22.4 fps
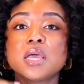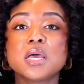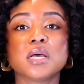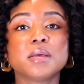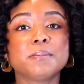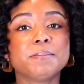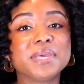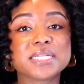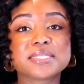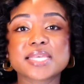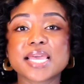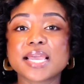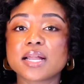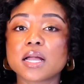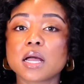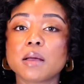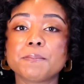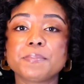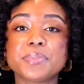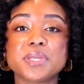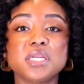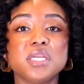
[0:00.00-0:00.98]
big tech
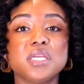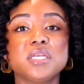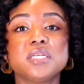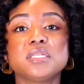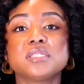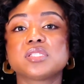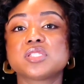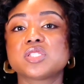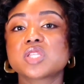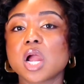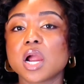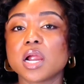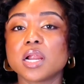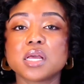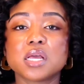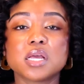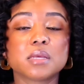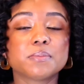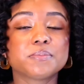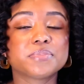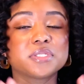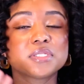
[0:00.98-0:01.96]
companies,
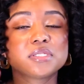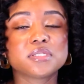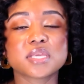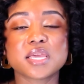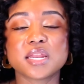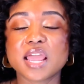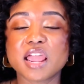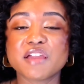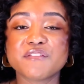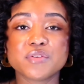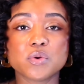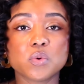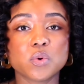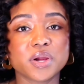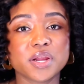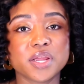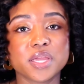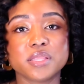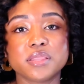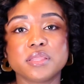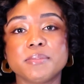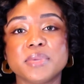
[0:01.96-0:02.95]
startups, and everywhere
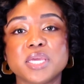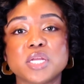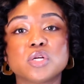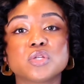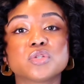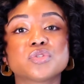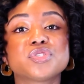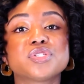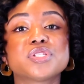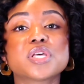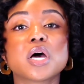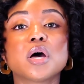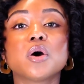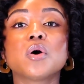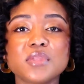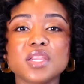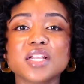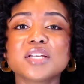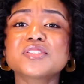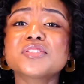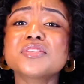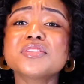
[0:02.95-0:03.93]
in the middle. So
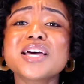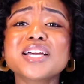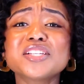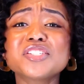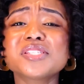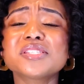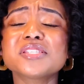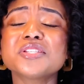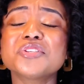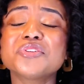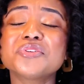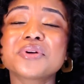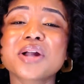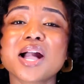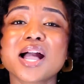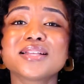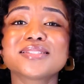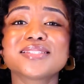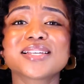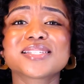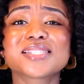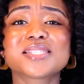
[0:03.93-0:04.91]
that's just a little
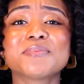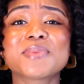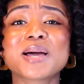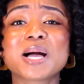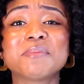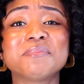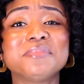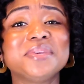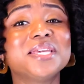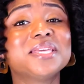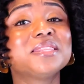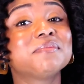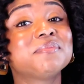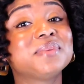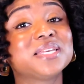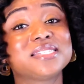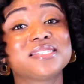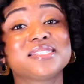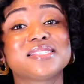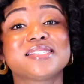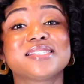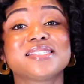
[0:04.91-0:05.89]
context about me and the
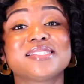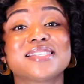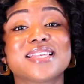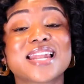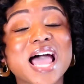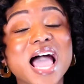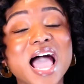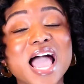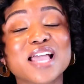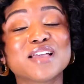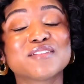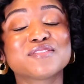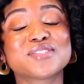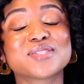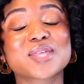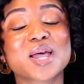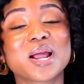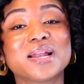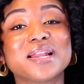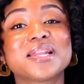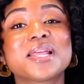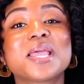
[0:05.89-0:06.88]
businesses that I have
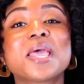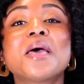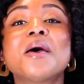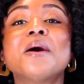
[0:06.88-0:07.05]
started.